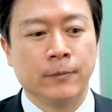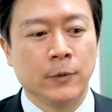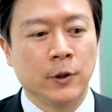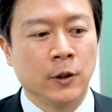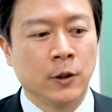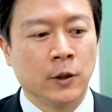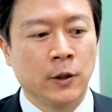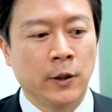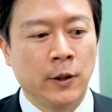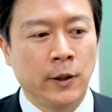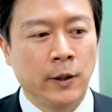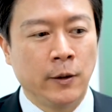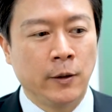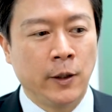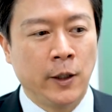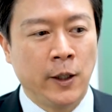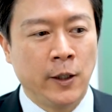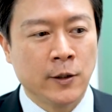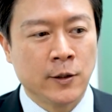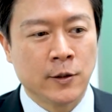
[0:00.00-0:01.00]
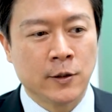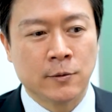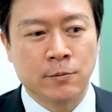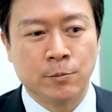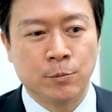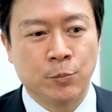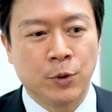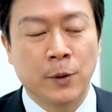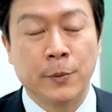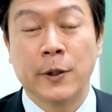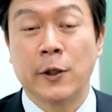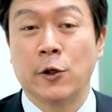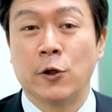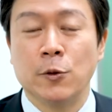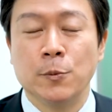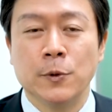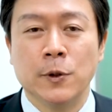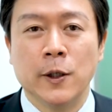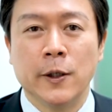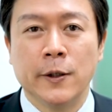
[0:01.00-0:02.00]
uh, has probably
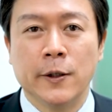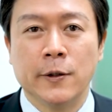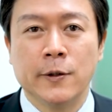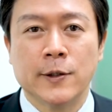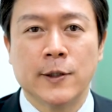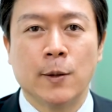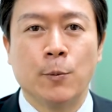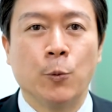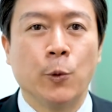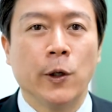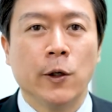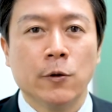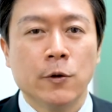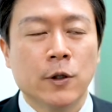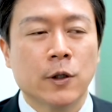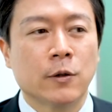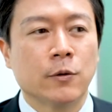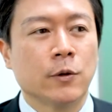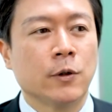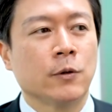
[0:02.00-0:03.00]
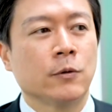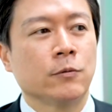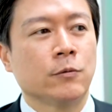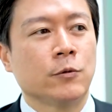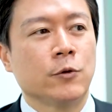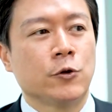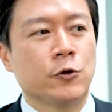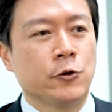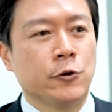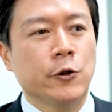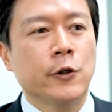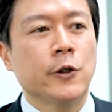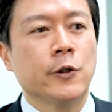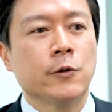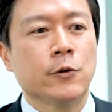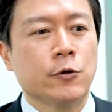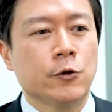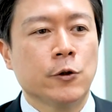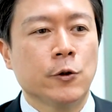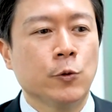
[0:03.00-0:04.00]
accumulated some wealth, you know, share
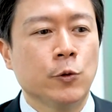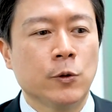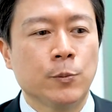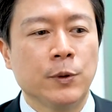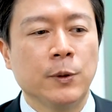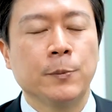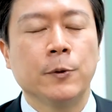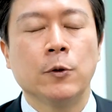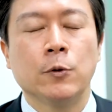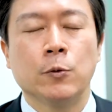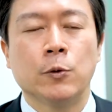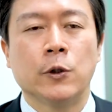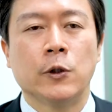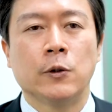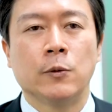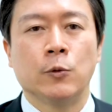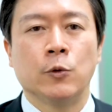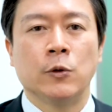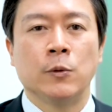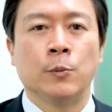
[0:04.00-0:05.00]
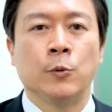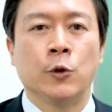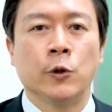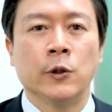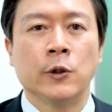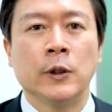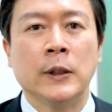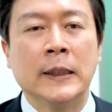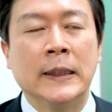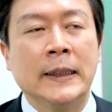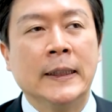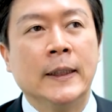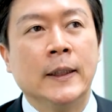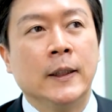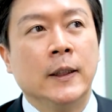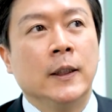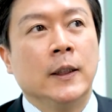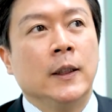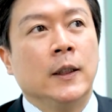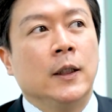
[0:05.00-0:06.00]
share with people who are, who are more
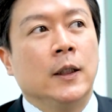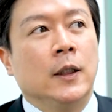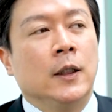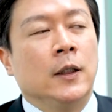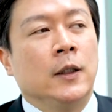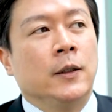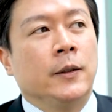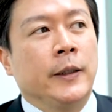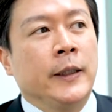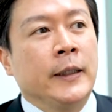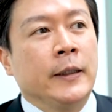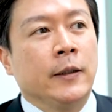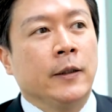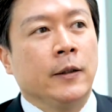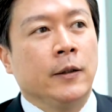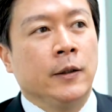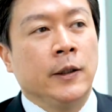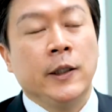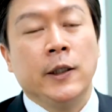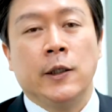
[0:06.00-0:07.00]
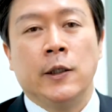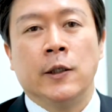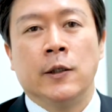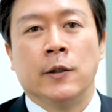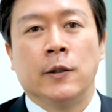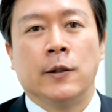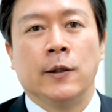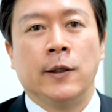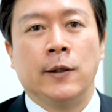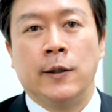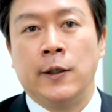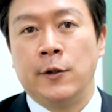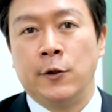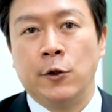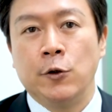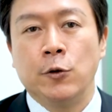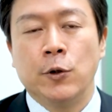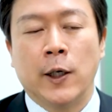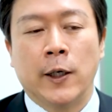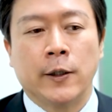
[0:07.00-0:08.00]
uh, in need than, than
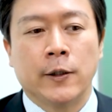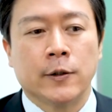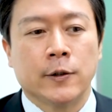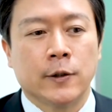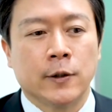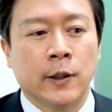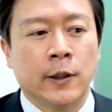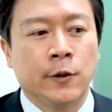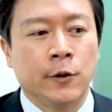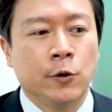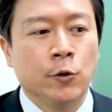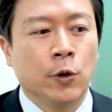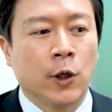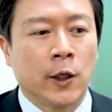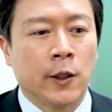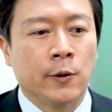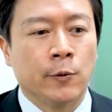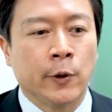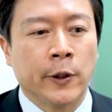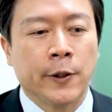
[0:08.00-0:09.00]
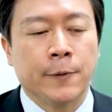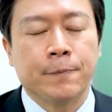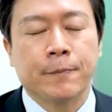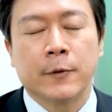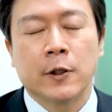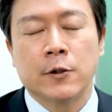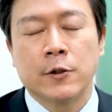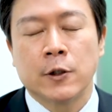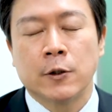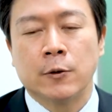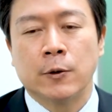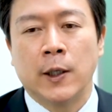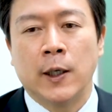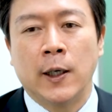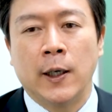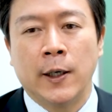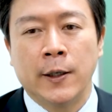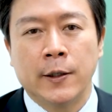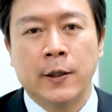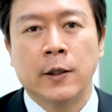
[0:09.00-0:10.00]
you guys, than you are, right? So
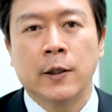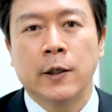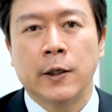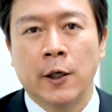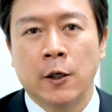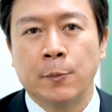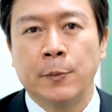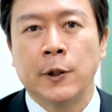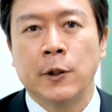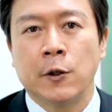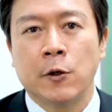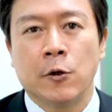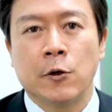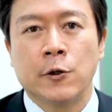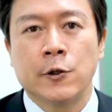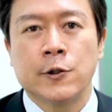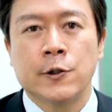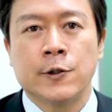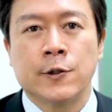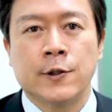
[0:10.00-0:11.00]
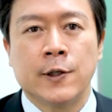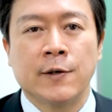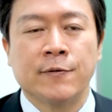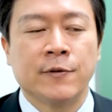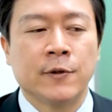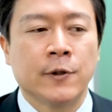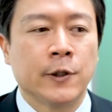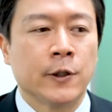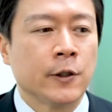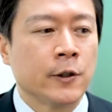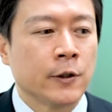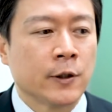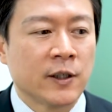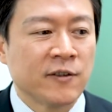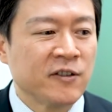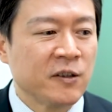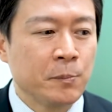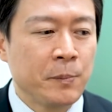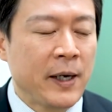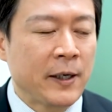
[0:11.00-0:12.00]
I think helping others is definitely
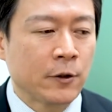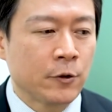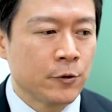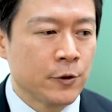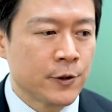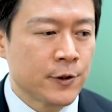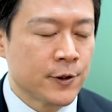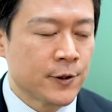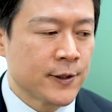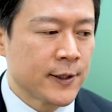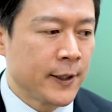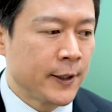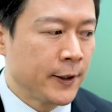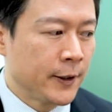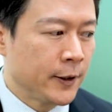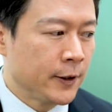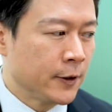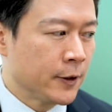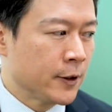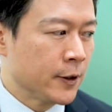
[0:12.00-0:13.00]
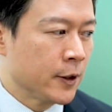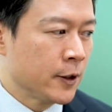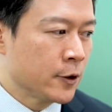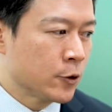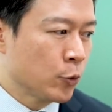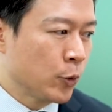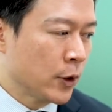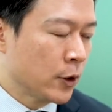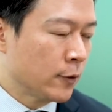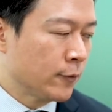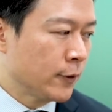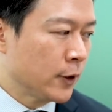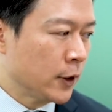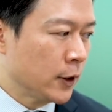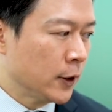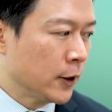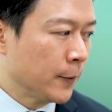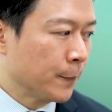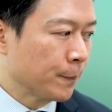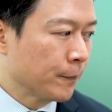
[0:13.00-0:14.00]
giving back to the society is one of
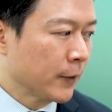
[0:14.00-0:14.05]
the, uh,